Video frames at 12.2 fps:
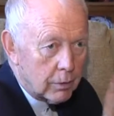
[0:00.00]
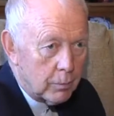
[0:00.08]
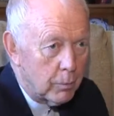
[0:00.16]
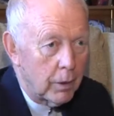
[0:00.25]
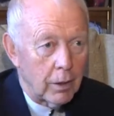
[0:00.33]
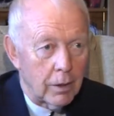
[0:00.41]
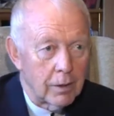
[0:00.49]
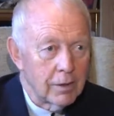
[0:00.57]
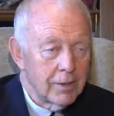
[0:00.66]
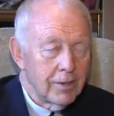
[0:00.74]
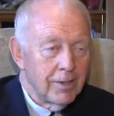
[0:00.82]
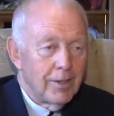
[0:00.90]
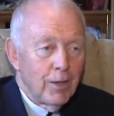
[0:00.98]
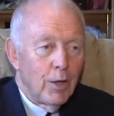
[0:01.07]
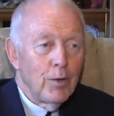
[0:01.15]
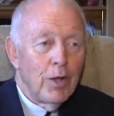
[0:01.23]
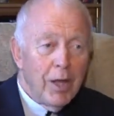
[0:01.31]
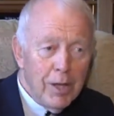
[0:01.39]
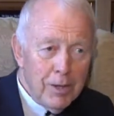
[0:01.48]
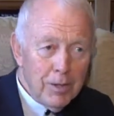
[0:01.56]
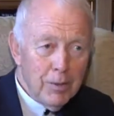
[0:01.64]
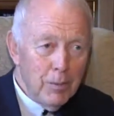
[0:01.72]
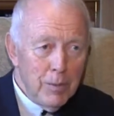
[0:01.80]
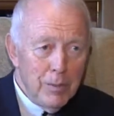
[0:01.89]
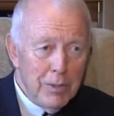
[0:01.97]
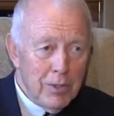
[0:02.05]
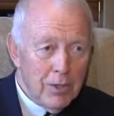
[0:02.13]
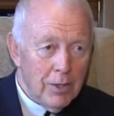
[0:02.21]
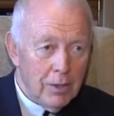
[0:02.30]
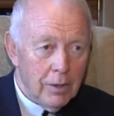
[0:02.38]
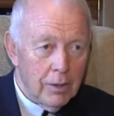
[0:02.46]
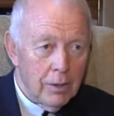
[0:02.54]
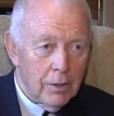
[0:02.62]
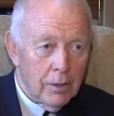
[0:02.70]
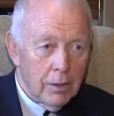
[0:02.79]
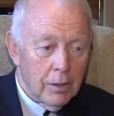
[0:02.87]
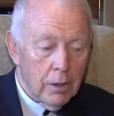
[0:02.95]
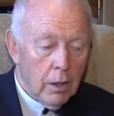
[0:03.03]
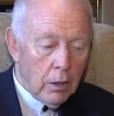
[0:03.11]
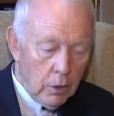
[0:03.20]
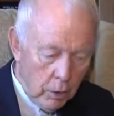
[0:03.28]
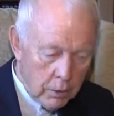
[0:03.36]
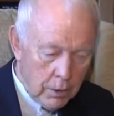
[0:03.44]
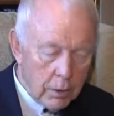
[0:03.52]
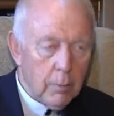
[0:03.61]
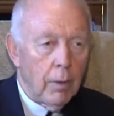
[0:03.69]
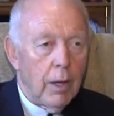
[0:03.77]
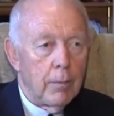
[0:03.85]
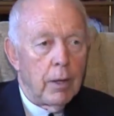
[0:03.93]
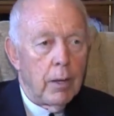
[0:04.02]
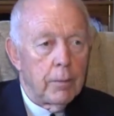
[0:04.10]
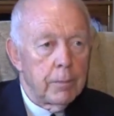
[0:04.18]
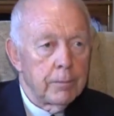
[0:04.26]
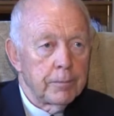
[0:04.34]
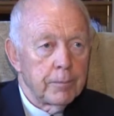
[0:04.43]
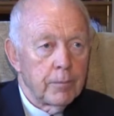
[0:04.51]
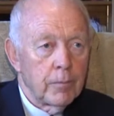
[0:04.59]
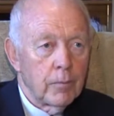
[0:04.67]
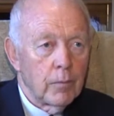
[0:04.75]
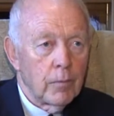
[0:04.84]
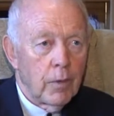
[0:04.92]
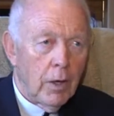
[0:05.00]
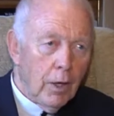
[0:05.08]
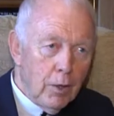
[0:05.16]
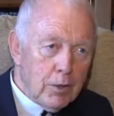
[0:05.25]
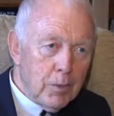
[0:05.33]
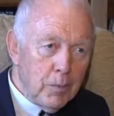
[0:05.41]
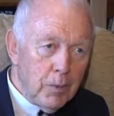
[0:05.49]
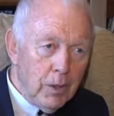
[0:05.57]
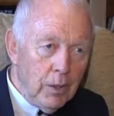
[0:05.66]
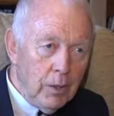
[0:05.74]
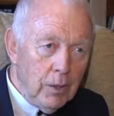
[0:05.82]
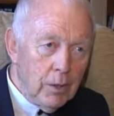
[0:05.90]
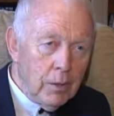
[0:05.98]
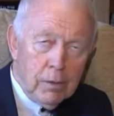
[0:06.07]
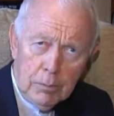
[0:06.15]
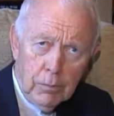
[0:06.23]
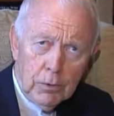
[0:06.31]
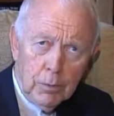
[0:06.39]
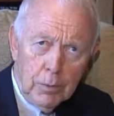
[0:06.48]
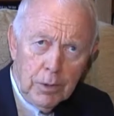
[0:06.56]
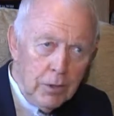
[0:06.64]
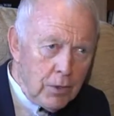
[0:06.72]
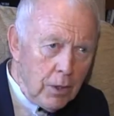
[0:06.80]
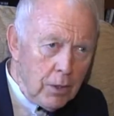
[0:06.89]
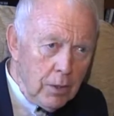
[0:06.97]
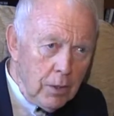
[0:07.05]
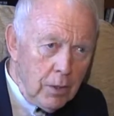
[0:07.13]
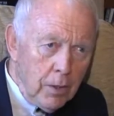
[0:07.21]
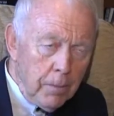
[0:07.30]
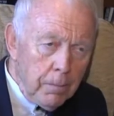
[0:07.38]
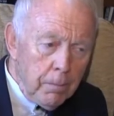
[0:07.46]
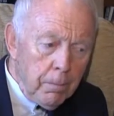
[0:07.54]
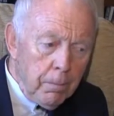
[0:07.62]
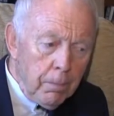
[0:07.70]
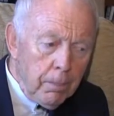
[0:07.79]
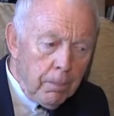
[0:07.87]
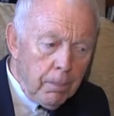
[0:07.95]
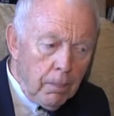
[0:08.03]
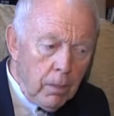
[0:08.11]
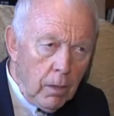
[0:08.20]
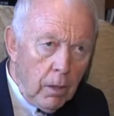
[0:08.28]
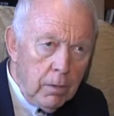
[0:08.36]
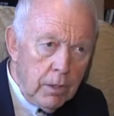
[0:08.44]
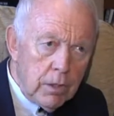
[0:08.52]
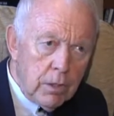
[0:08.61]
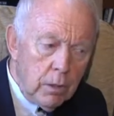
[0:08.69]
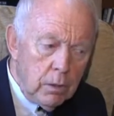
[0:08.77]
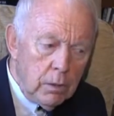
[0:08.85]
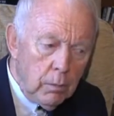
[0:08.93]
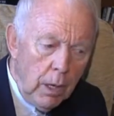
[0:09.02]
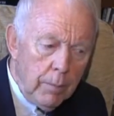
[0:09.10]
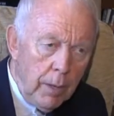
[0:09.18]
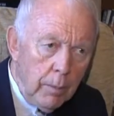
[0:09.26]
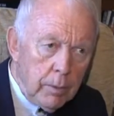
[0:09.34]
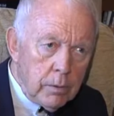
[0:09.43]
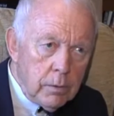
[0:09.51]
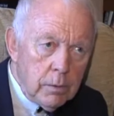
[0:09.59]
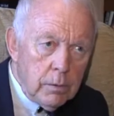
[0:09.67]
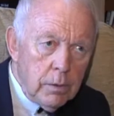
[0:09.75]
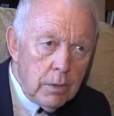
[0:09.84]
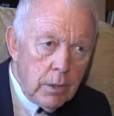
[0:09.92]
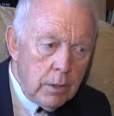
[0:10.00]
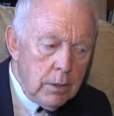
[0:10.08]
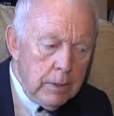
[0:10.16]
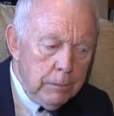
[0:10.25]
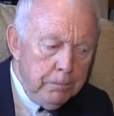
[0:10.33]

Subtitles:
and bigger. And the head of the BBC looked at the mind map. And he looked at me and he said, this mind map, he said,